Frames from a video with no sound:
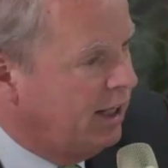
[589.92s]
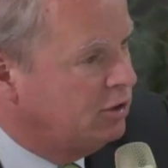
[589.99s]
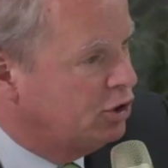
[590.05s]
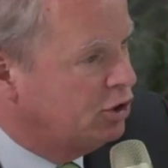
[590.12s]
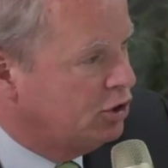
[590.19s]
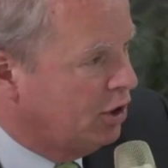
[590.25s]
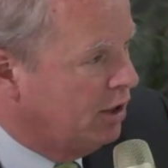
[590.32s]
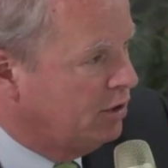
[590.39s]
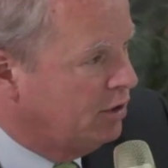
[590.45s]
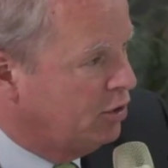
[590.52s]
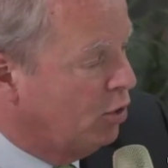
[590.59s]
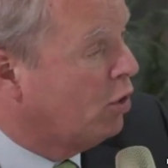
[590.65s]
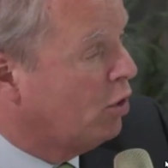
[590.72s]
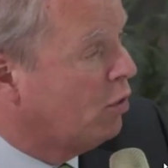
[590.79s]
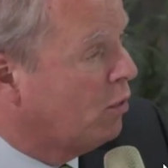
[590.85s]

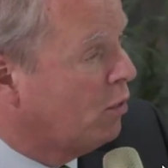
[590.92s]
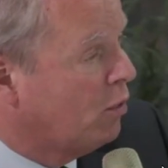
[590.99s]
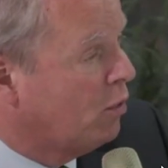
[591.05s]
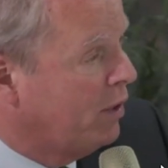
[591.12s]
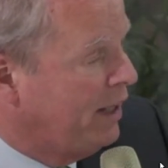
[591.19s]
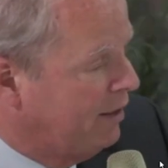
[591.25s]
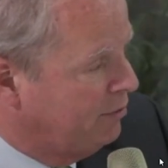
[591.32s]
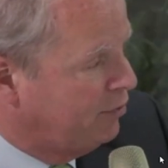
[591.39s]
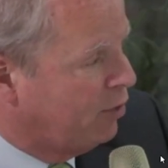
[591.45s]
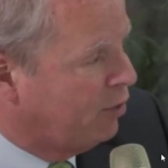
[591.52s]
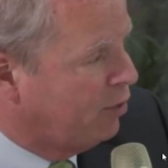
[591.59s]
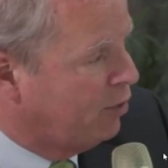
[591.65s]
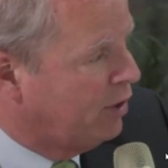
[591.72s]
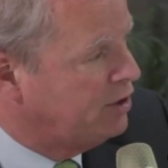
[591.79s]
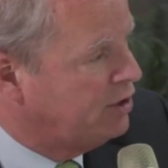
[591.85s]
insert or
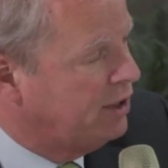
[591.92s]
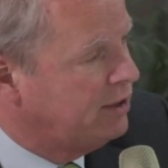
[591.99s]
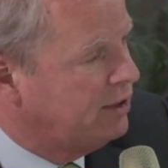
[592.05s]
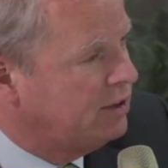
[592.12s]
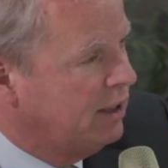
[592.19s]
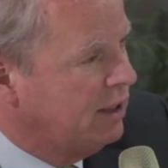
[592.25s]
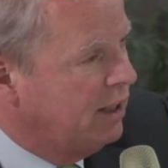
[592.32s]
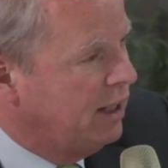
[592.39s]
reinforce it?